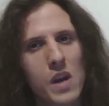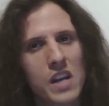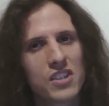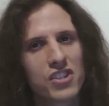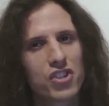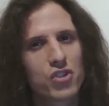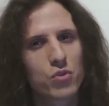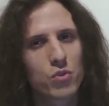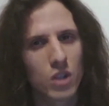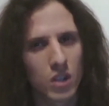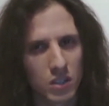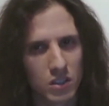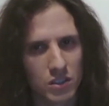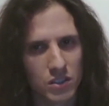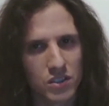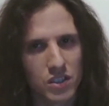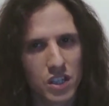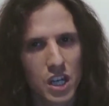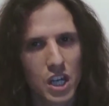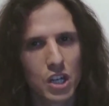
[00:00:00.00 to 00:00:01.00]
struggled
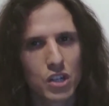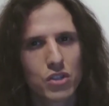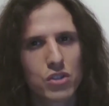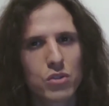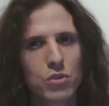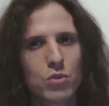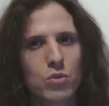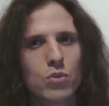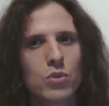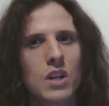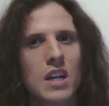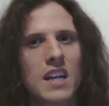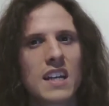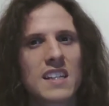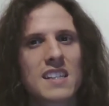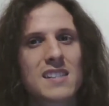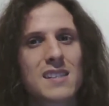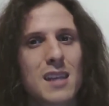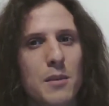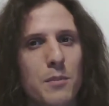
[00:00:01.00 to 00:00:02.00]
to
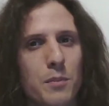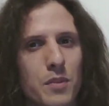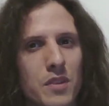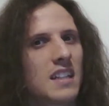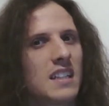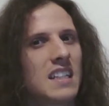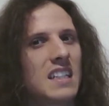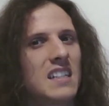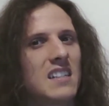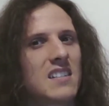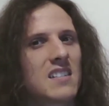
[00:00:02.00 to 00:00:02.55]
accept these